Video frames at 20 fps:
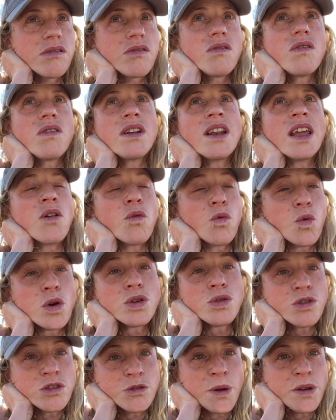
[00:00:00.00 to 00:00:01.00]
like what
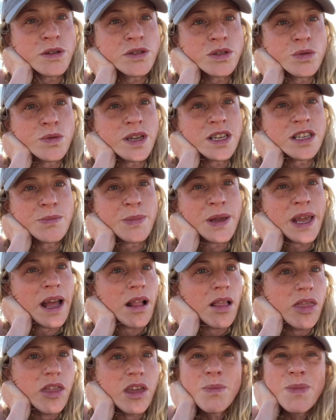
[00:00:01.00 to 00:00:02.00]
you're supposed to eat to be
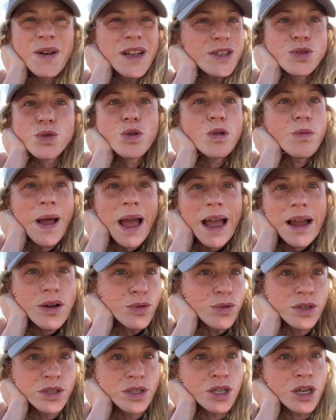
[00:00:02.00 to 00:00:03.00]
healthy, but it's all
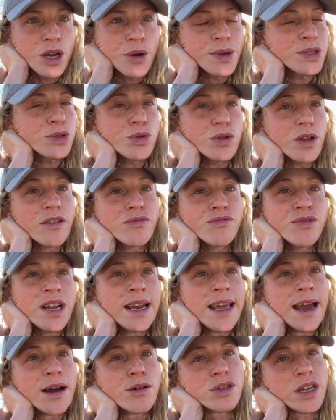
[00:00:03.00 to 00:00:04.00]
backwards, it's all like
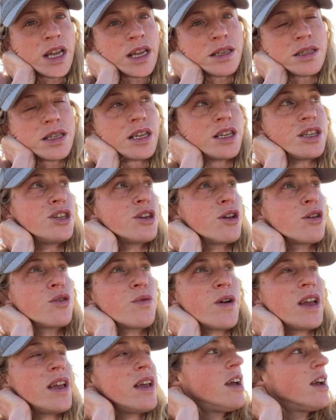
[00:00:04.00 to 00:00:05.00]
really outdated, the
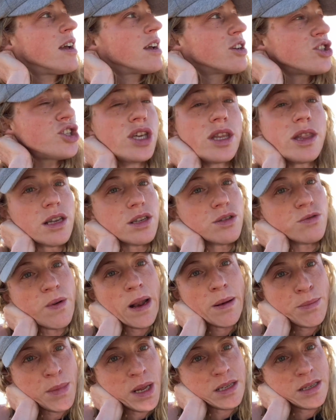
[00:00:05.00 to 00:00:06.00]
way, because she thinks
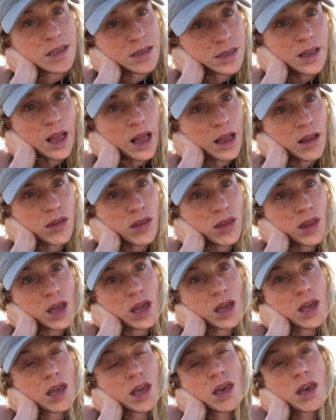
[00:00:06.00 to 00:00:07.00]
red meat isn't
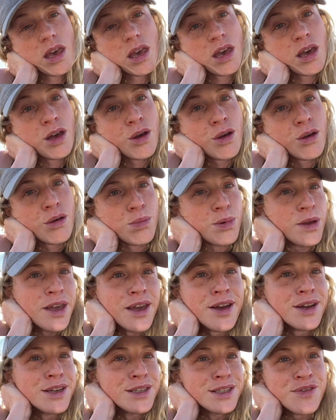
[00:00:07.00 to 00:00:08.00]
healthy
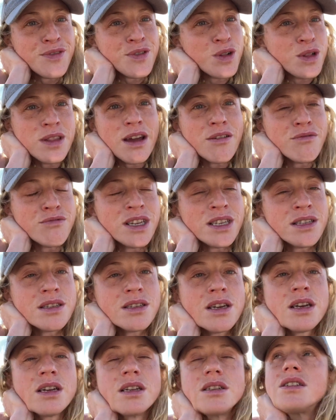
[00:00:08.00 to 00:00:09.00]
because of all that
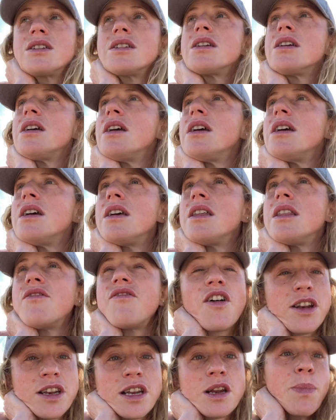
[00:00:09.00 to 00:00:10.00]
research
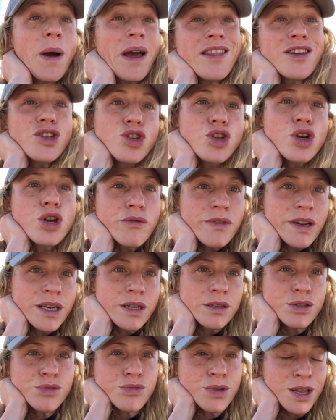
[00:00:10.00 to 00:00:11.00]
funded by the sugar
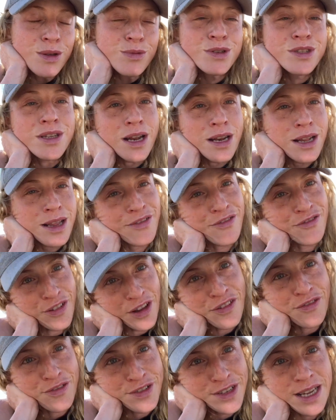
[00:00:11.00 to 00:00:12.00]
industry that was done in the
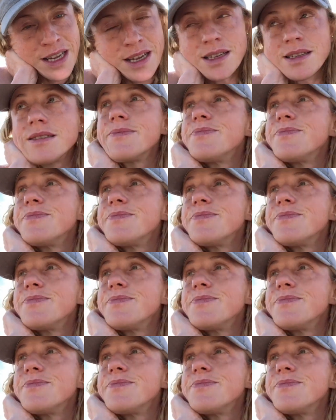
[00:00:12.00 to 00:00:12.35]
50s.